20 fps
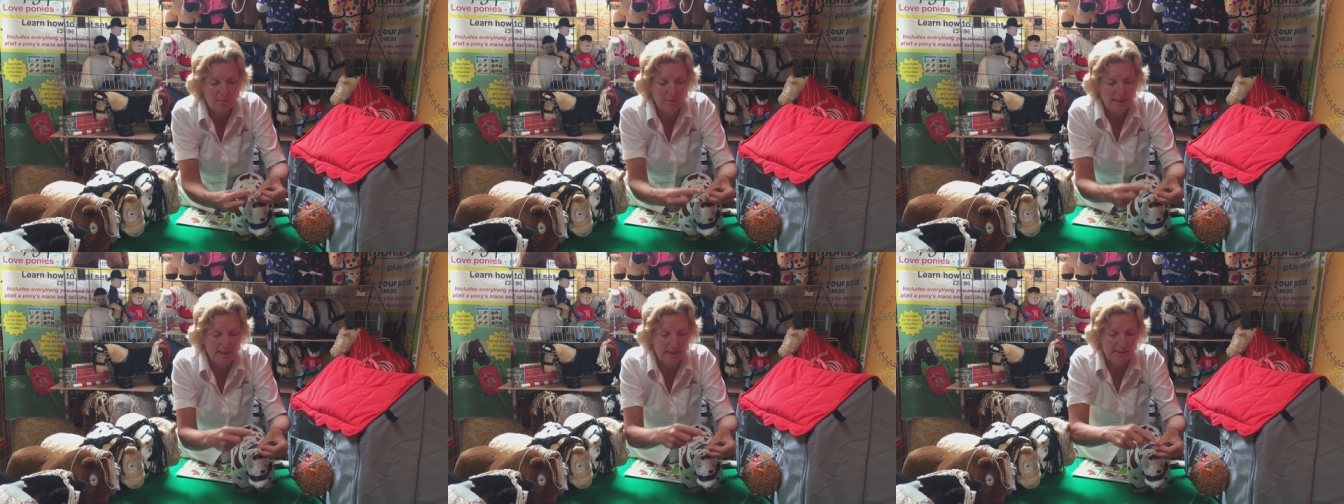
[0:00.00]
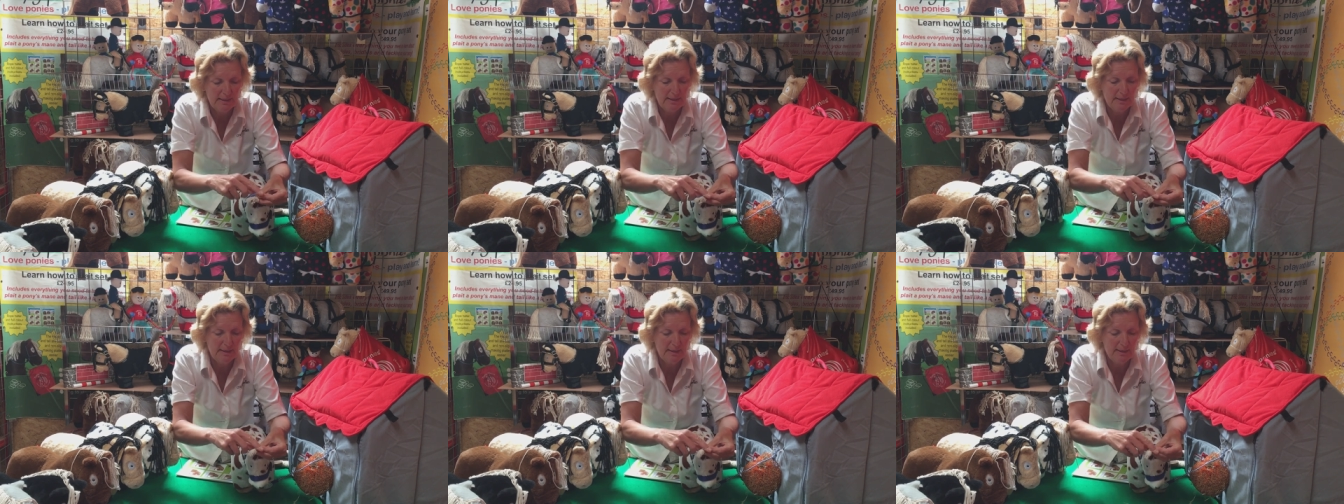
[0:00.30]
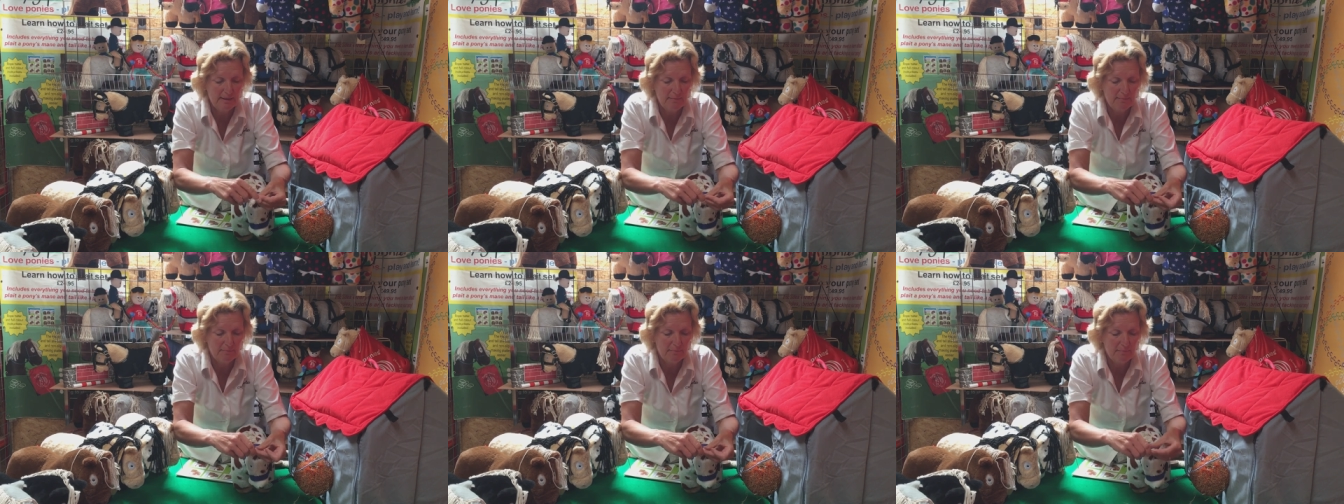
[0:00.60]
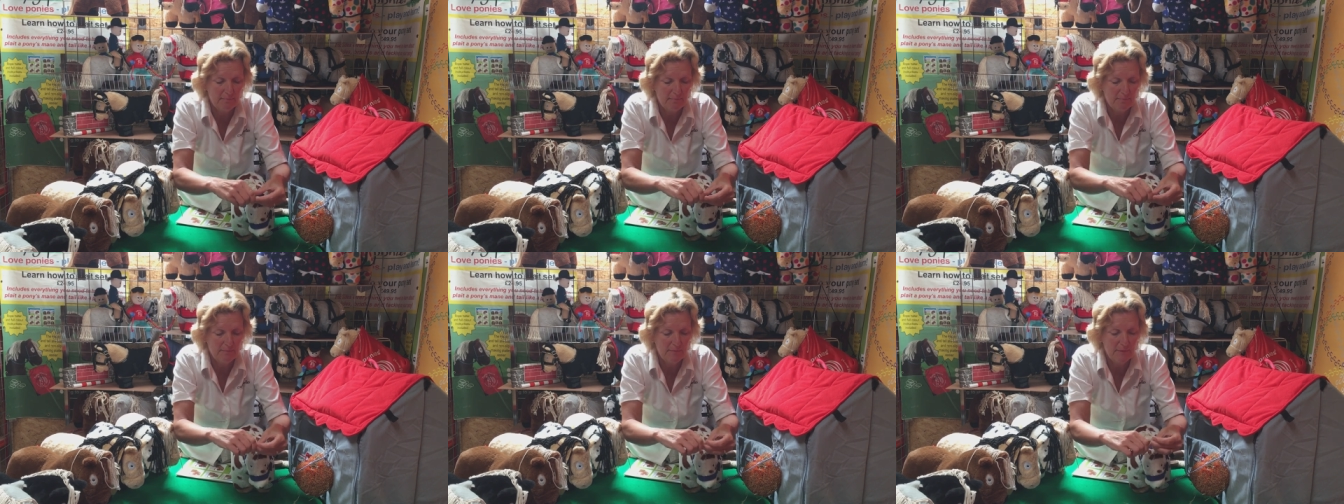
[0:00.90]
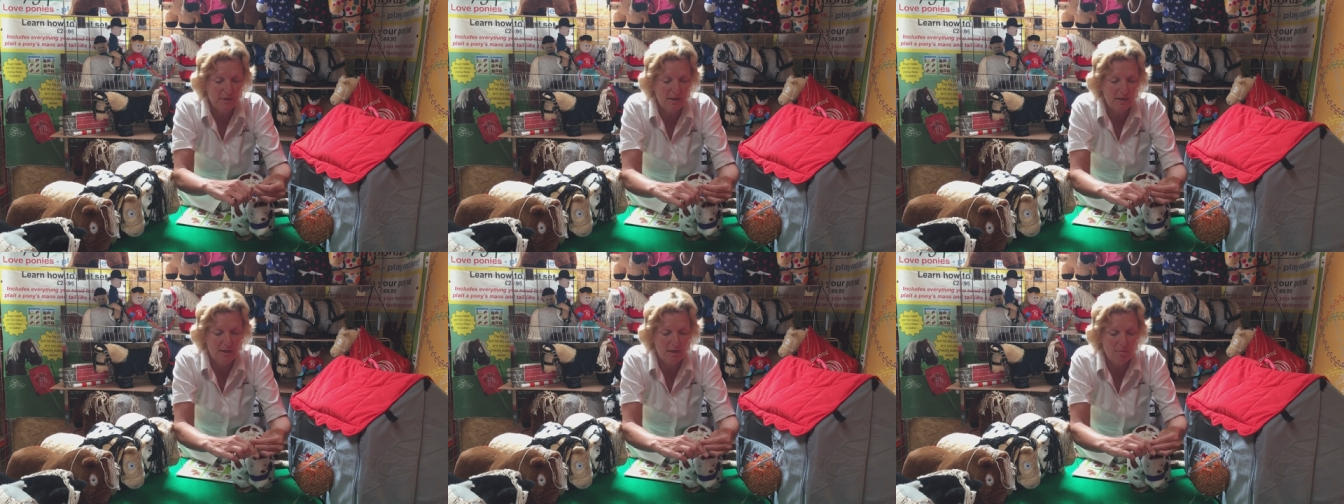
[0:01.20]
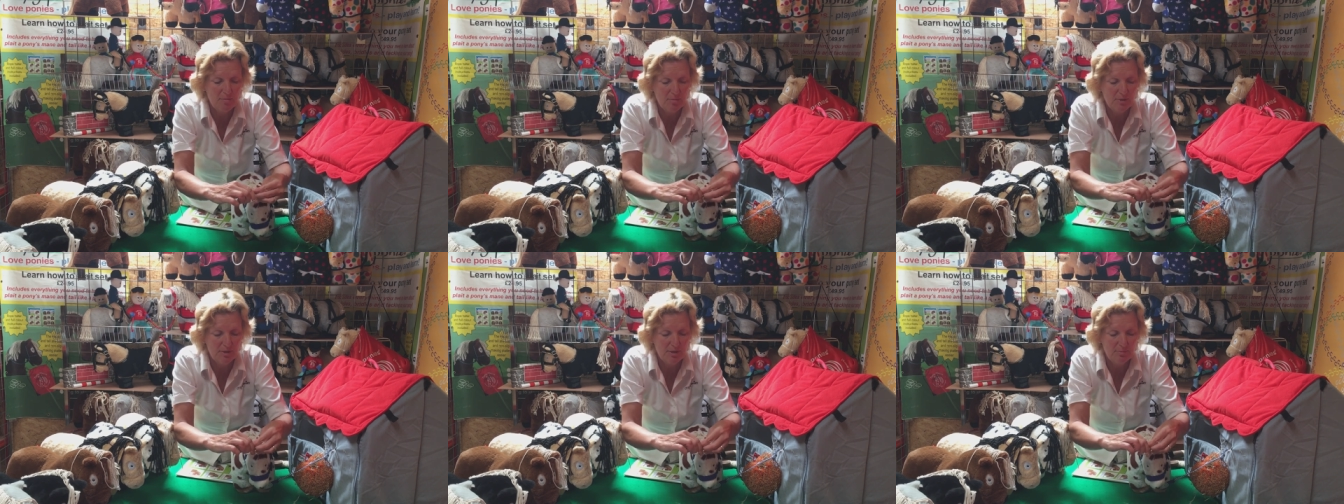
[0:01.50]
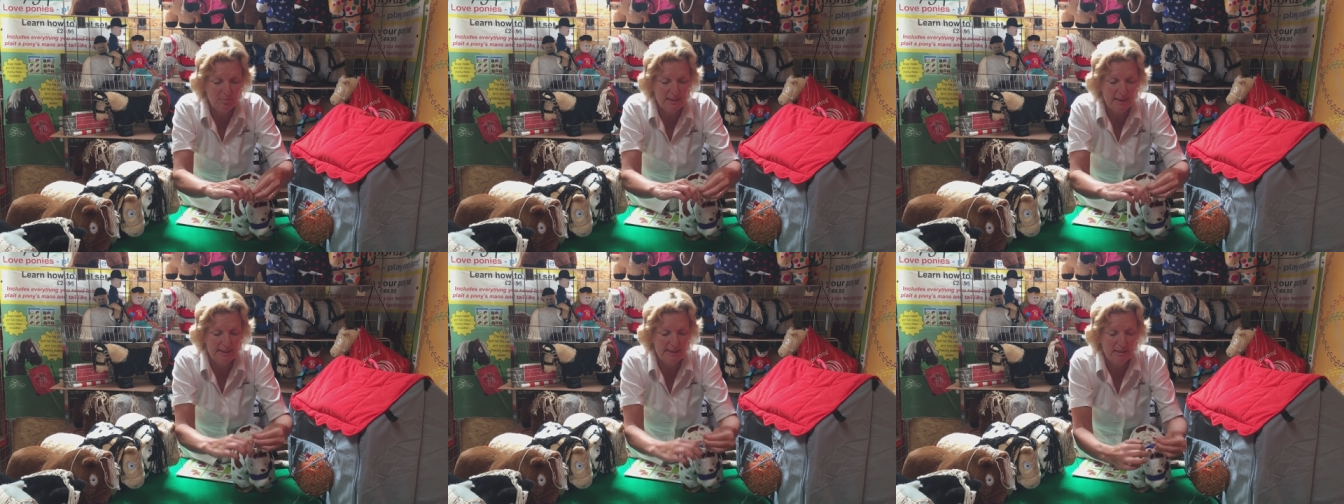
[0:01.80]
platin it, uh, put a
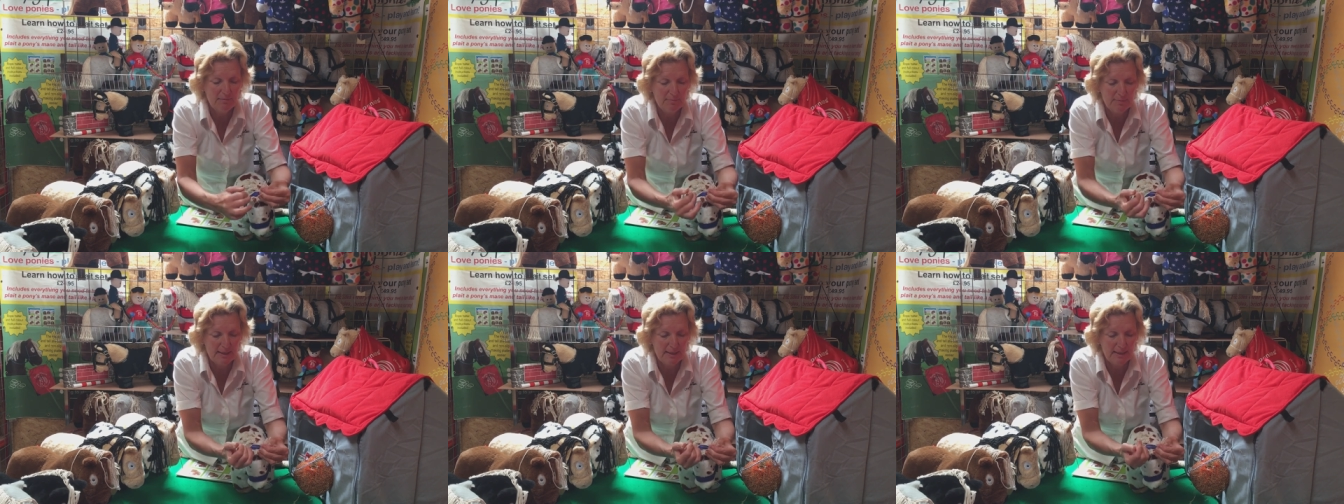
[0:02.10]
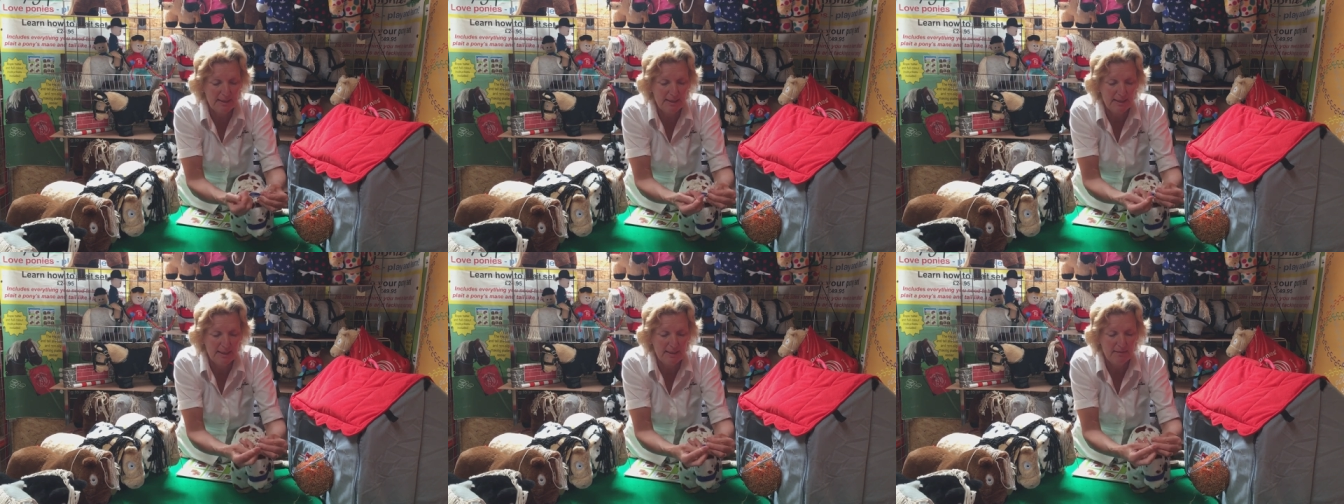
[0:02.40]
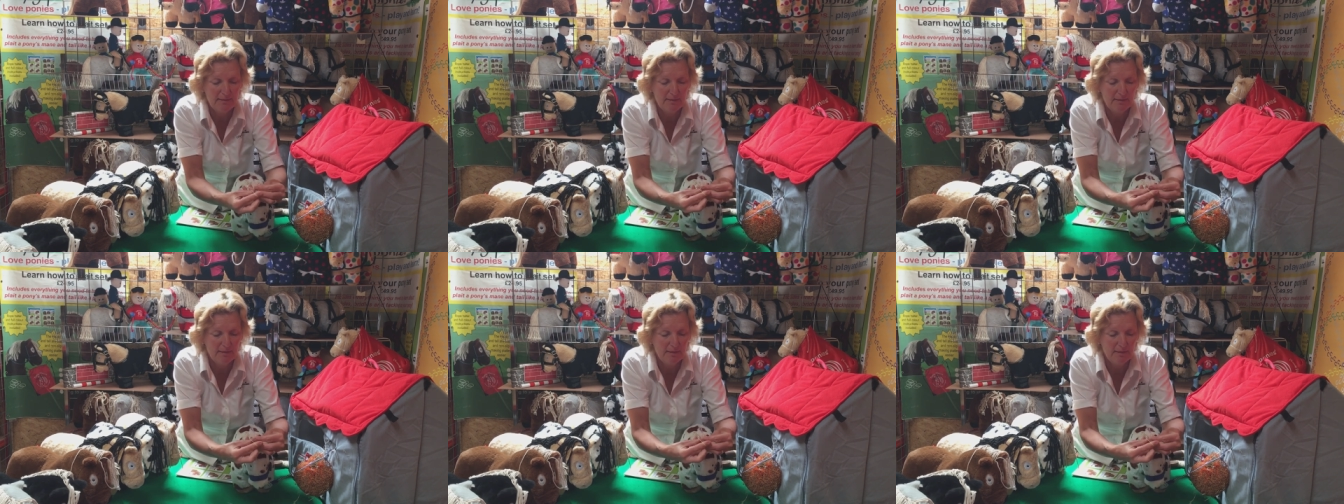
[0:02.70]
platin band in it.